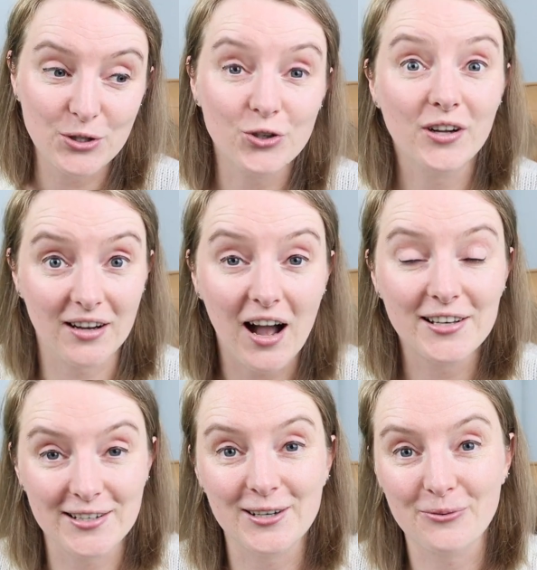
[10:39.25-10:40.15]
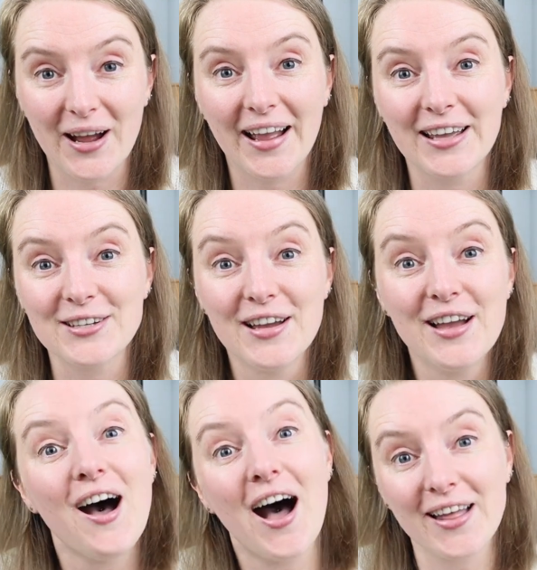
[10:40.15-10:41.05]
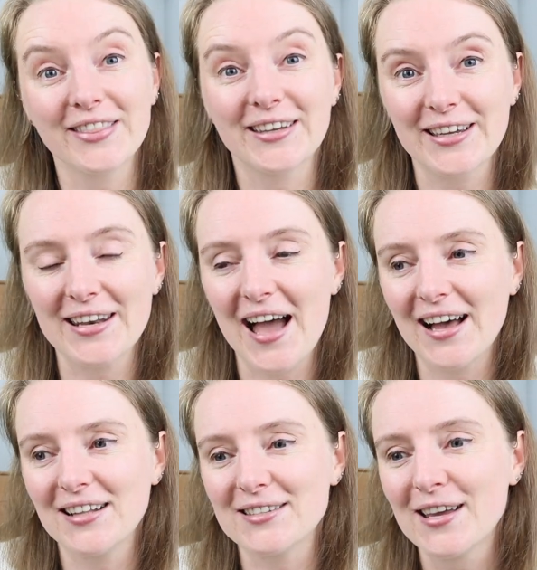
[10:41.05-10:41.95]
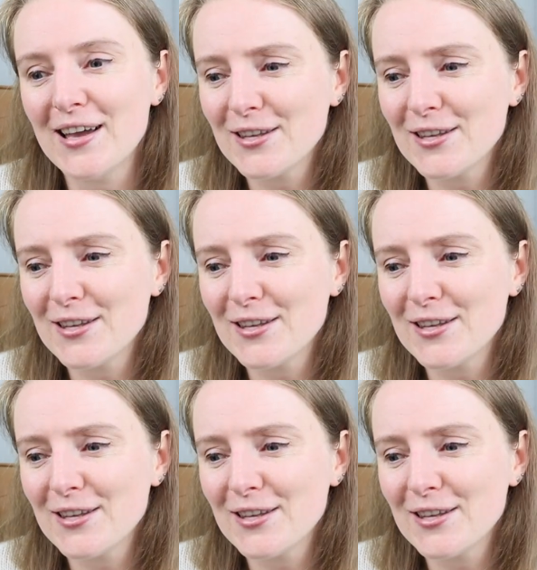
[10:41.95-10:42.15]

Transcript: we took a gondola ride on the canals.